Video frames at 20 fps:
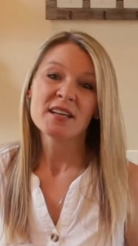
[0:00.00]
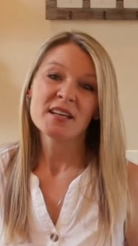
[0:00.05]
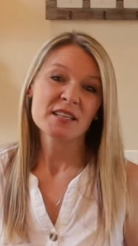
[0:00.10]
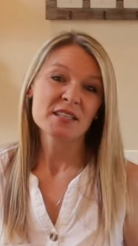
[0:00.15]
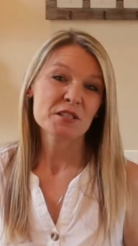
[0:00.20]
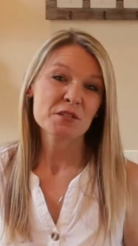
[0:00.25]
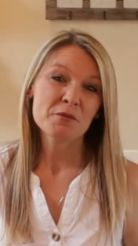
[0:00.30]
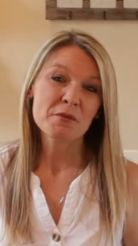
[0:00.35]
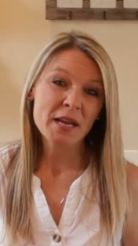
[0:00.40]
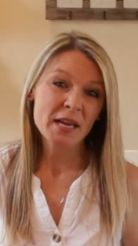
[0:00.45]

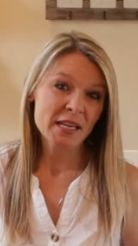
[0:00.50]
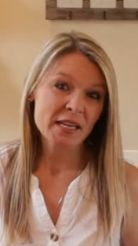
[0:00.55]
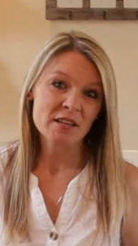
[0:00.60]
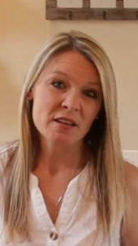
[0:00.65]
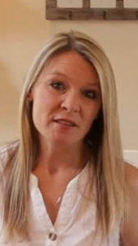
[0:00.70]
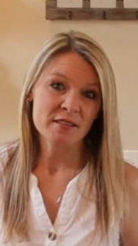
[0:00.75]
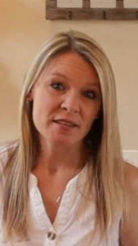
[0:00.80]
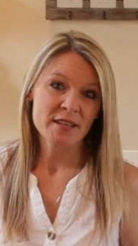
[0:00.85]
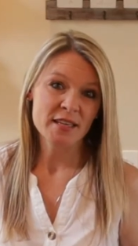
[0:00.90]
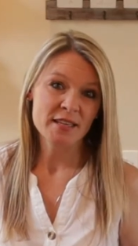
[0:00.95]
It's really
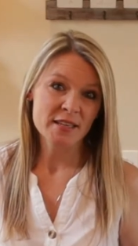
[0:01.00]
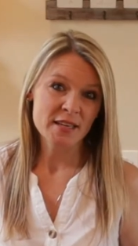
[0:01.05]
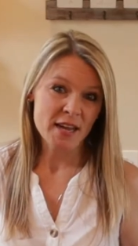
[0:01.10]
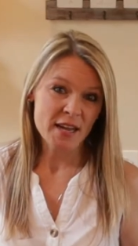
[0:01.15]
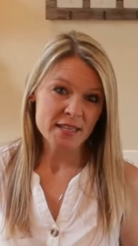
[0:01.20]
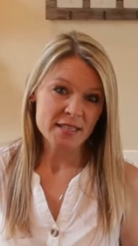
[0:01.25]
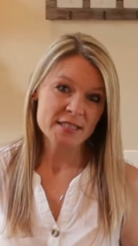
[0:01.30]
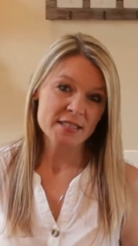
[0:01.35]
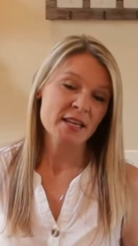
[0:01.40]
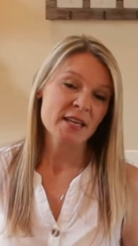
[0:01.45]
not that
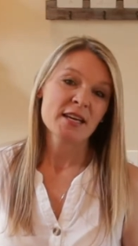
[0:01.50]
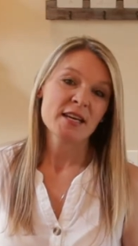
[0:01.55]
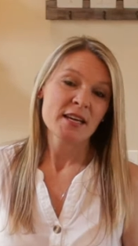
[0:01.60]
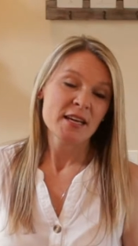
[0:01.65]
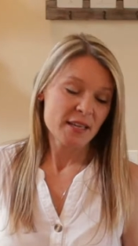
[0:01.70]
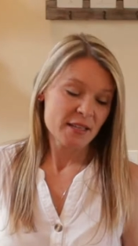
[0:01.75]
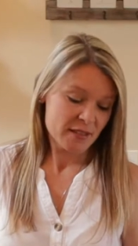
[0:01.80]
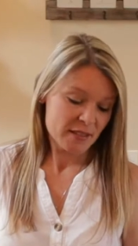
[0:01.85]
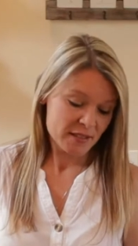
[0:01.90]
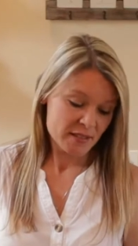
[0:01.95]
nice.
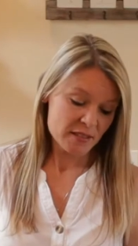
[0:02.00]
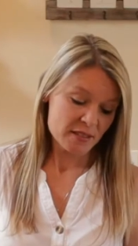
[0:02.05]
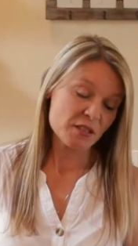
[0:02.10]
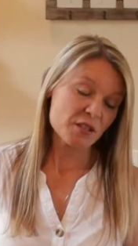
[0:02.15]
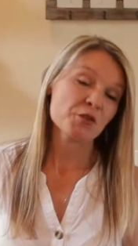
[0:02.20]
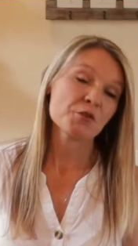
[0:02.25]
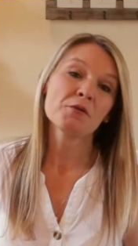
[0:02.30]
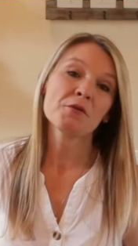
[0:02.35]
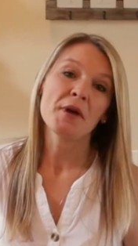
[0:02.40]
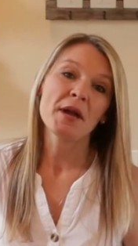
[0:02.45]
And this is a
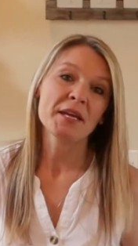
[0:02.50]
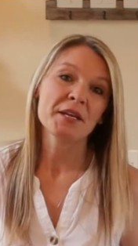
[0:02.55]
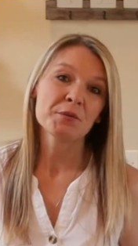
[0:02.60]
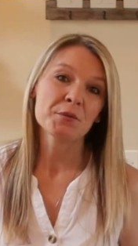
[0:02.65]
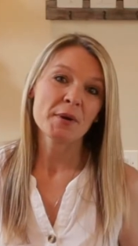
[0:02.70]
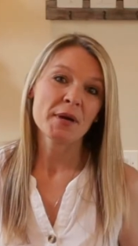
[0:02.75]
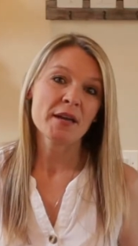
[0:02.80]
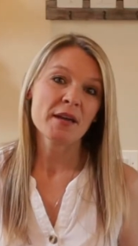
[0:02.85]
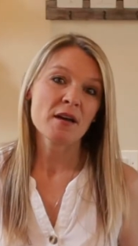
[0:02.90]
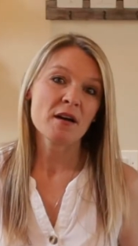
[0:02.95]
great
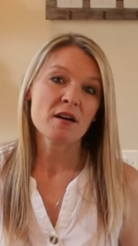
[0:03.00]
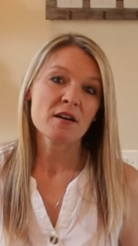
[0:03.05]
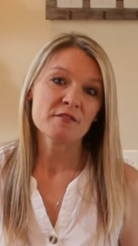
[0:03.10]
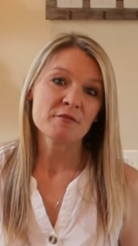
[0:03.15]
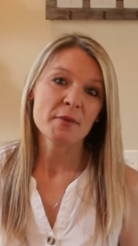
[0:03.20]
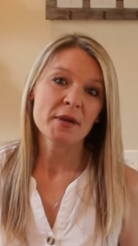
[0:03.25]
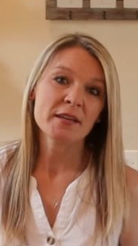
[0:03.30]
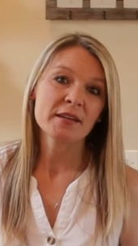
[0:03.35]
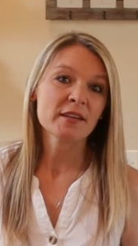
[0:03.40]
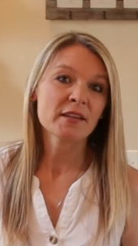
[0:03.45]
way of
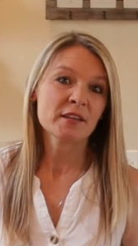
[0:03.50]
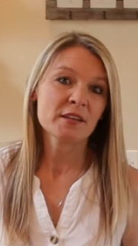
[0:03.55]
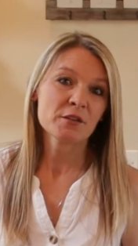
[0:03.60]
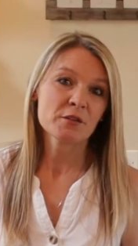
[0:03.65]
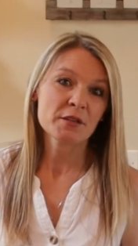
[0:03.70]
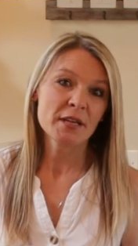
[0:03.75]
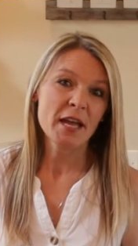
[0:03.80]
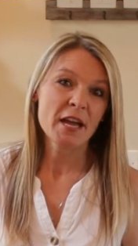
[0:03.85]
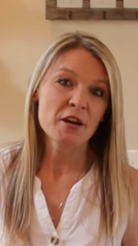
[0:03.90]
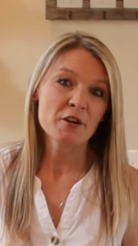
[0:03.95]
making
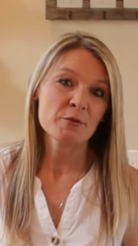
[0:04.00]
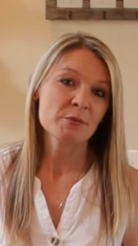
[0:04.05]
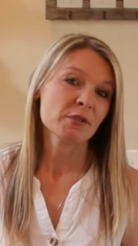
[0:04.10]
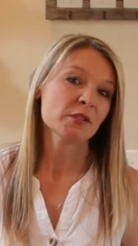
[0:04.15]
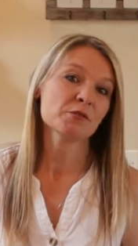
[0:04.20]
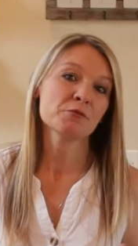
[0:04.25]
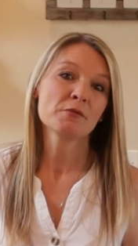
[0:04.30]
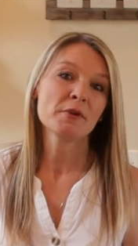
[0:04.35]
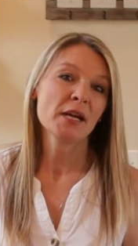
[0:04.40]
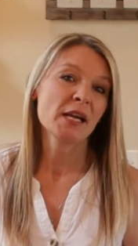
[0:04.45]
your
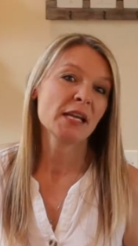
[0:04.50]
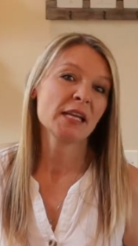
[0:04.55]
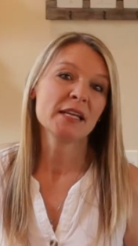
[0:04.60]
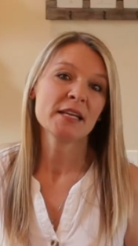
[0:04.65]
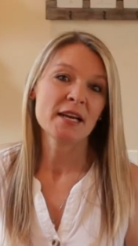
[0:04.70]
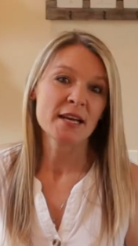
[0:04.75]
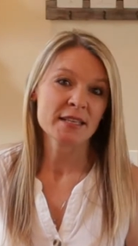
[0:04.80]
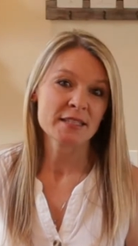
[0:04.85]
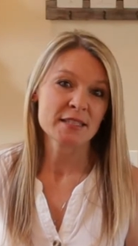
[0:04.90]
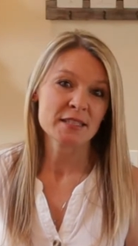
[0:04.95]
caramel really
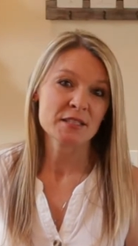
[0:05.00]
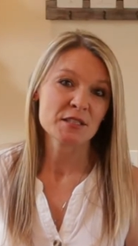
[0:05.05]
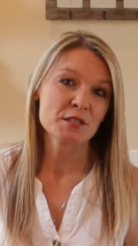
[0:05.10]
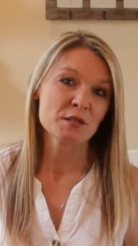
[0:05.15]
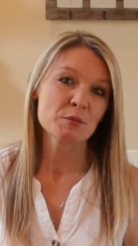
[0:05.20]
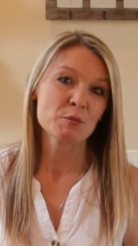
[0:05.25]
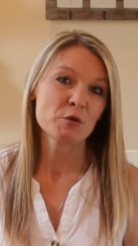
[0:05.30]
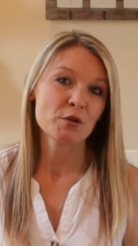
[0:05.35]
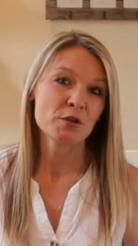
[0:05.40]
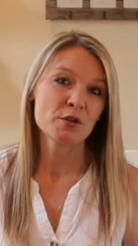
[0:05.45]
nice and
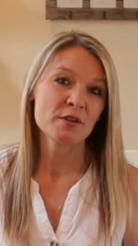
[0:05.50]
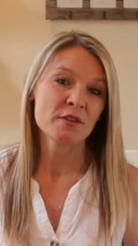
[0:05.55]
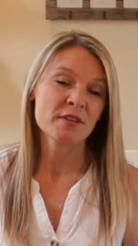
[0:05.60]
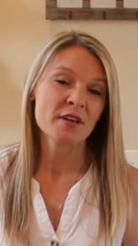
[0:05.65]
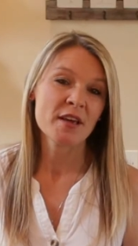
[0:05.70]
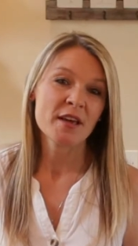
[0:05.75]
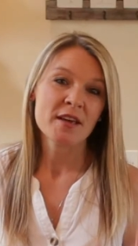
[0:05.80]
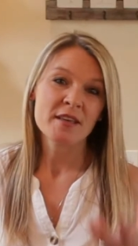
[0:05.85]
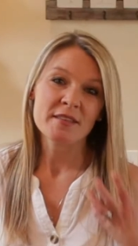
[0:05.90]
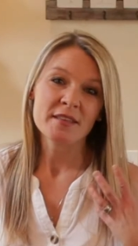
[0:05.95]
smooth,
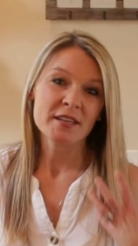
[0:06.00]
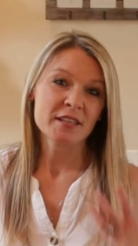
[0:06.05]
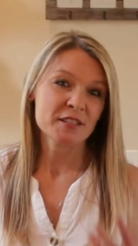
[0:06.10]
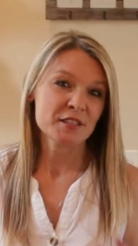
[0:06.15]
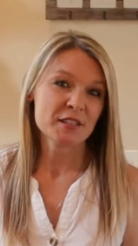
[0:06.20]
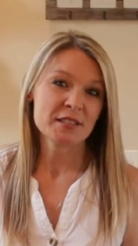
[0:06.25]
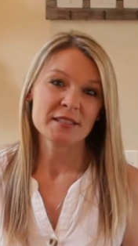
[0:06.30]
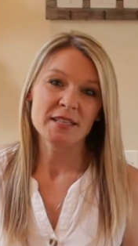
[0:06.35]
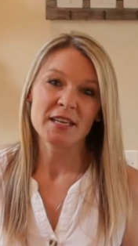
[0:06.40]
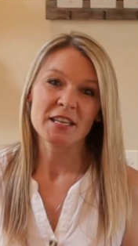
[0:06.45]
but it
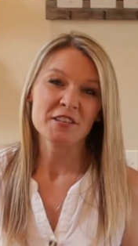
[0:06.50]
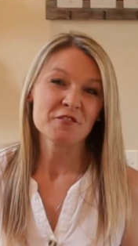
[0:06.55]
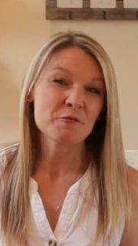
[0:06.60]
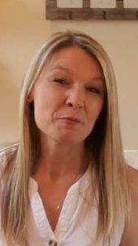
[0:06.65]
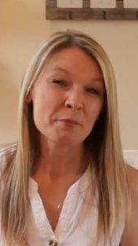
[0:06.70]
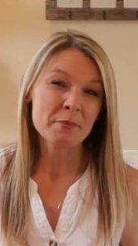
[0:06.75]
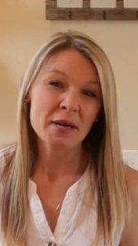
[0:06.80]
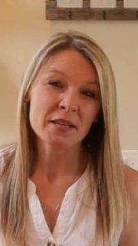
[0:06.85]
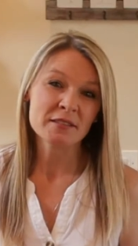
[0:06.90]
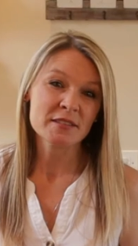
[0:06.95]
just kind of
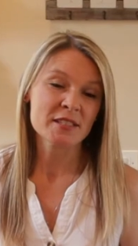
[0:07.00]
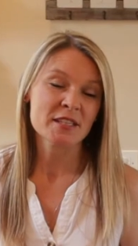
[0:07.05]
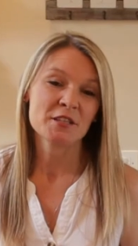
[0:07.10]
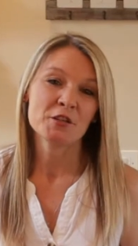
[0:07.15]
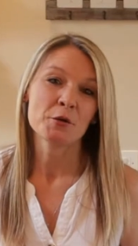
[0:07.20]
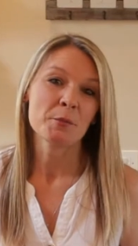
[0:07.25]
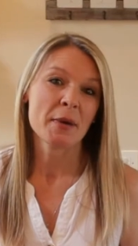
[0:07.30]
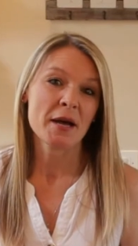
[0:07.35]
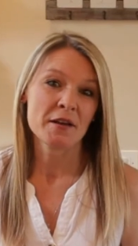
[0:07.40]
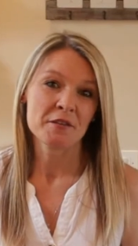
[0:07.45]
melts in
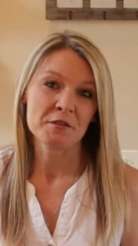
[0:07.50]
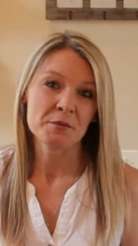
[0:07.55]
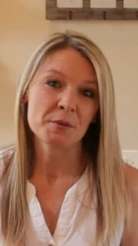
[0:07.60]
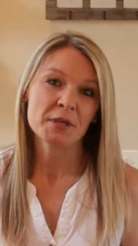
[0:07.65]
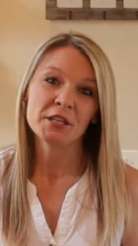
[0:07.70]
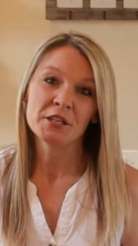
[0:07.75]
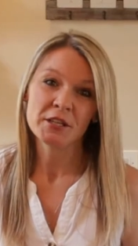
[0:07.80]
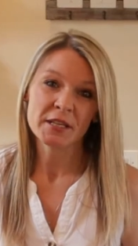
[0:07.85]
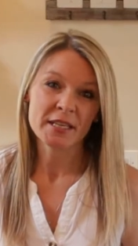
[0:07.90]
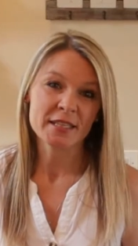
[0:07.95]
your mouth
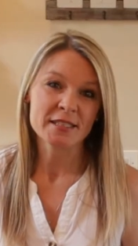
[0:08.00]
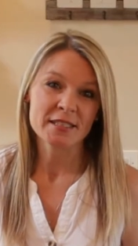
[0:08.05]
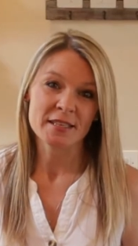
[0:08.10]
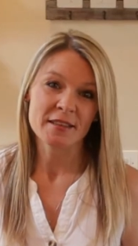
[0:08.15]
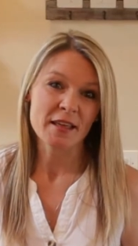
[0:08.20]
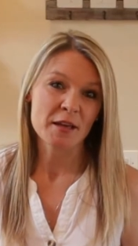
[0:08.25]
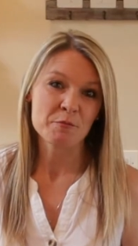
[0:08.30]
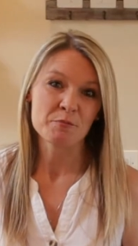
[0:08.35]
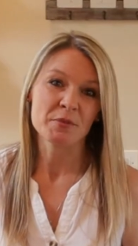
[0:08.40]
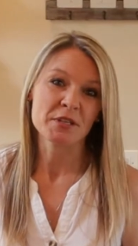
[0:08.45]
when you're eating
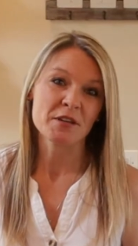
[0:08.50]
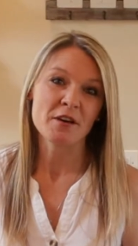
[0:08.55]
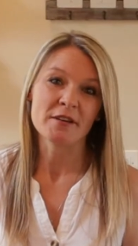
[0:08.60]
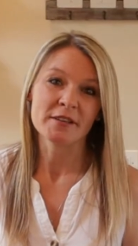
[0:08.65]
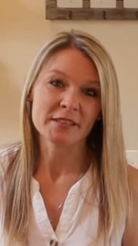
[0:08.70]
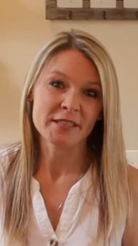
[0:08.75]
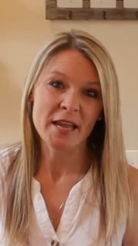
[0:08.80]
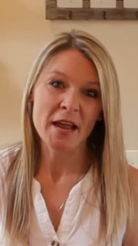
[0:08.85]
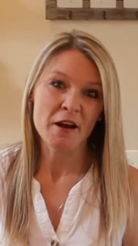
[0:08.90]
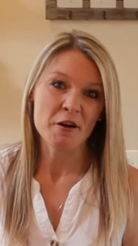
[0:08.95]
that
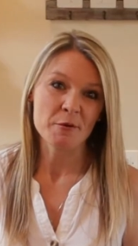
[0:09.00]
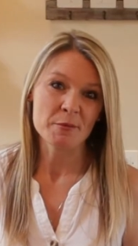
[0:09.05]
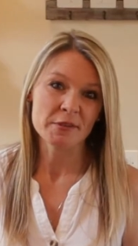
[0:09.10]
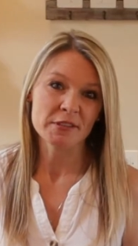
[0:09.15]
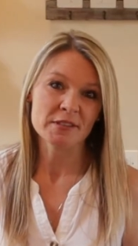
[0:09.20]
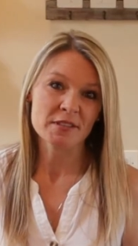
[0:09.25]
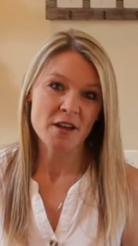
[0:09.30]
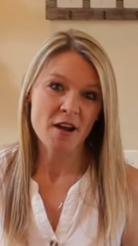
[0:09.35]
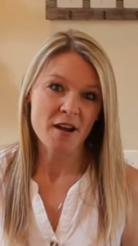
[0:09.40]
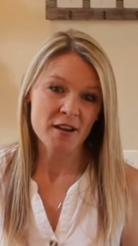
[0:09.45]
banana
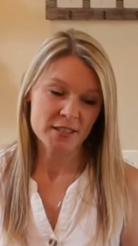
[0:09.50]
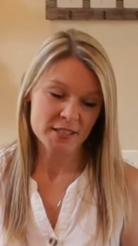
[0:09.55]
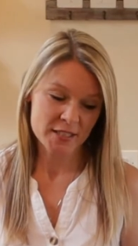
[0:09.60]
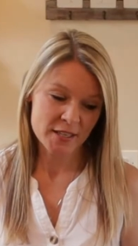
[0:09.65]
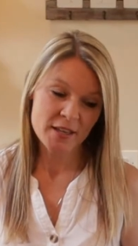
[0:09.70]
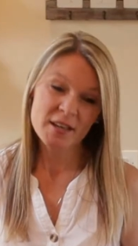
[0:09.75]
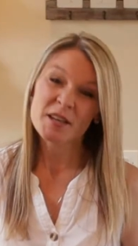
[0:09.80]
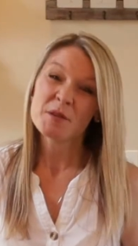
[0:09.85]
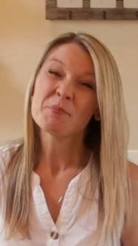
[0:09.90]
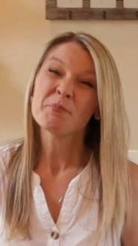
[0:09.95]
caramel tart.
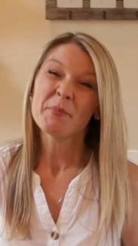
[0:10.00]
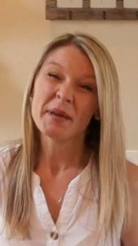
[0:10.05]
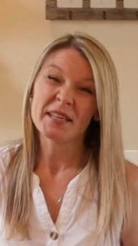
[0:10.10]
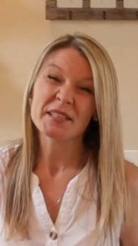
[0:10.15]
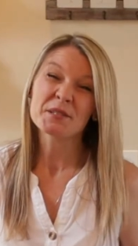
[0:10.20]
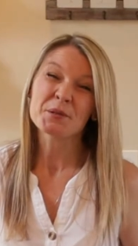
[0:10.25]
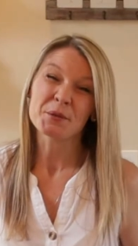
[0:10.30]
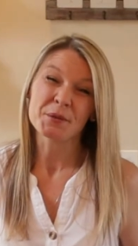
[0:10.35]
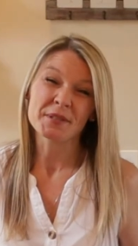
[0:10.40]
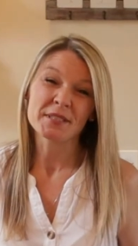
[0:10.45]

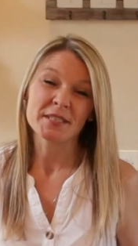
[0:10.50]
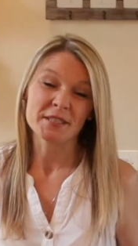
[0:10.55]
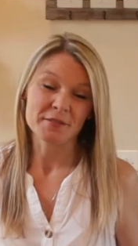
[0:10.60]
Makes all the